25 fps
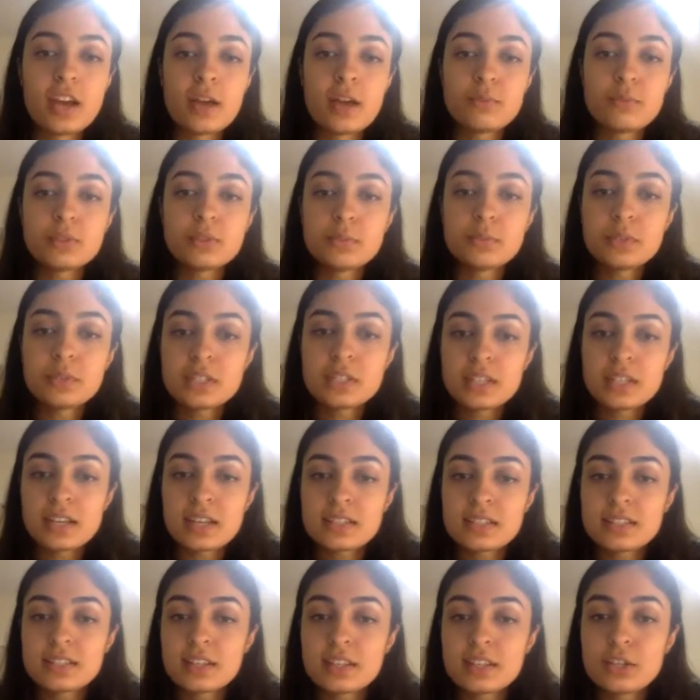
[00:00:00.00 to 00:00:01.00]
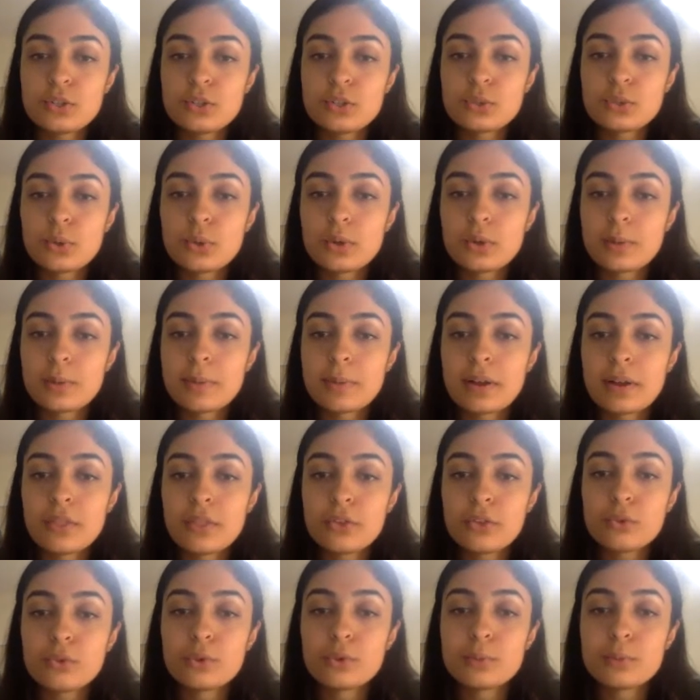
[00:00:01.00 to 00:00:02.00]
Someone has asked, can you talk about
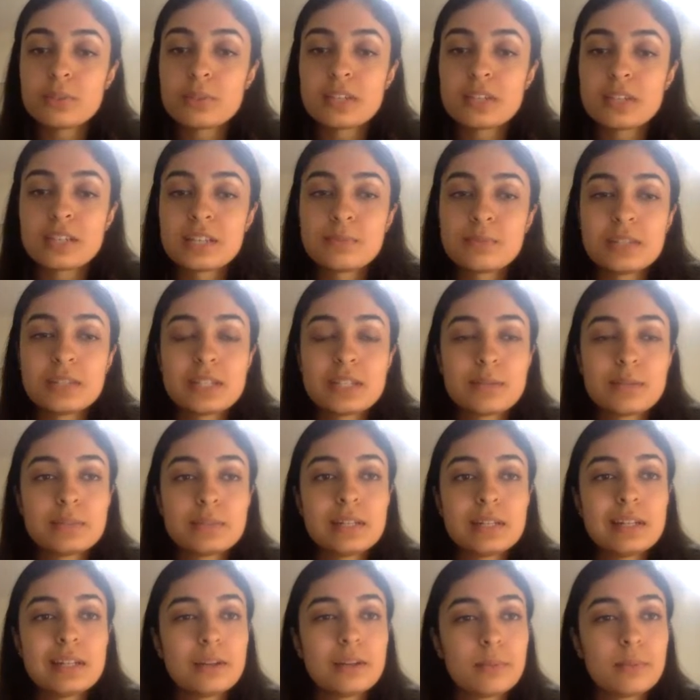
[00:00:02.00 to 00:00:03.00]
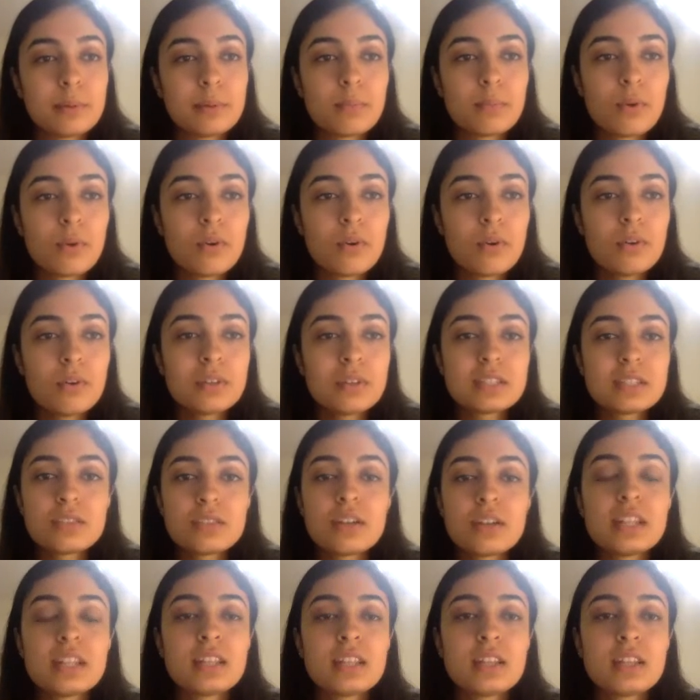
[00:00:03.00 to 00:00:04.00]
the group assessment tips a little bit more? Is there
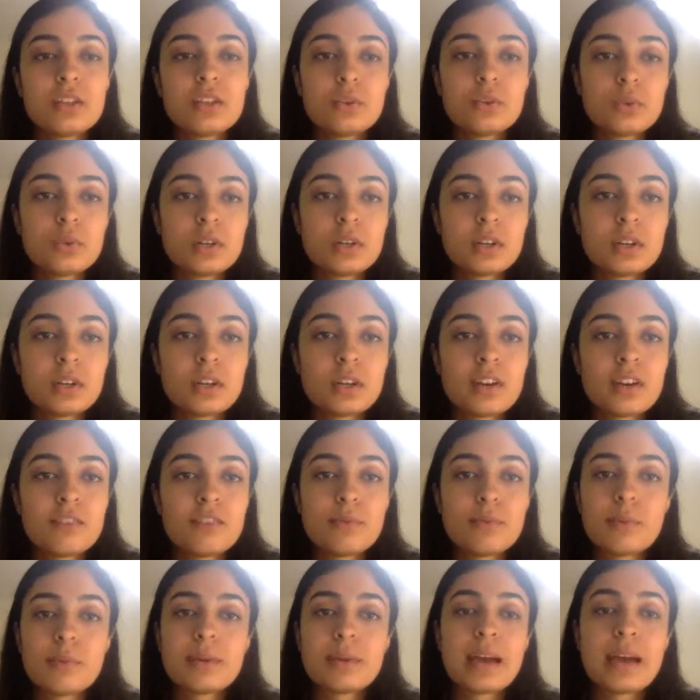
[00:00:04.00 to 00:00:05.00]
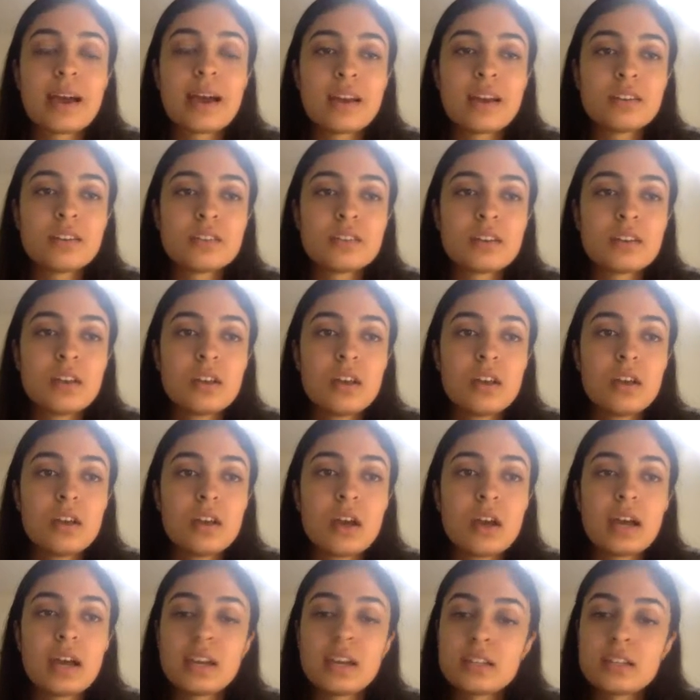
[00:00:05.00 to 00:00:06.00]
anything that you'd want to kind of maybe add,
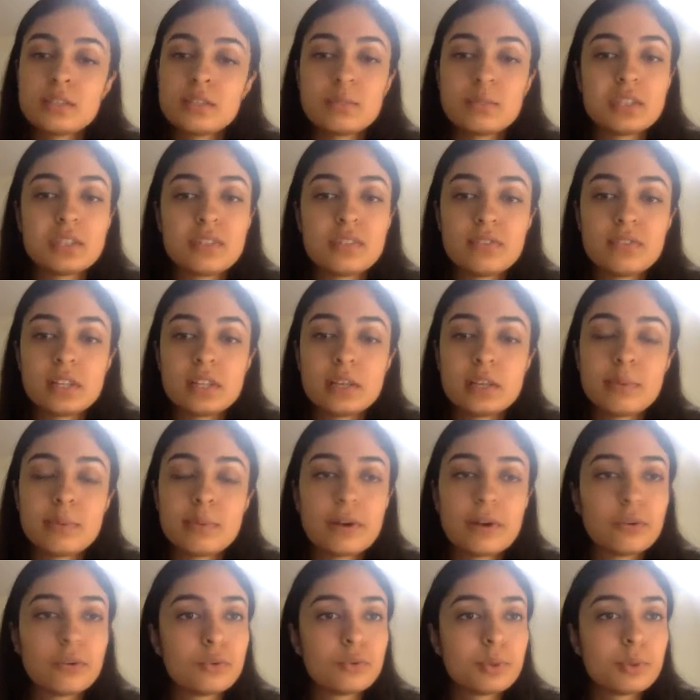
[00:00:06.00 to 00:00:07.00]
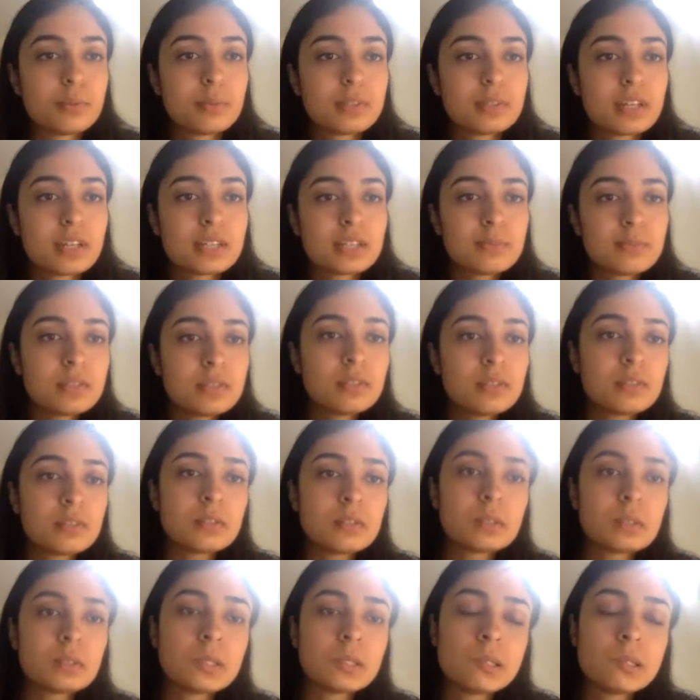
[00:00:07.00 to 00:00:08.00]
I guess, specifically about group assessments?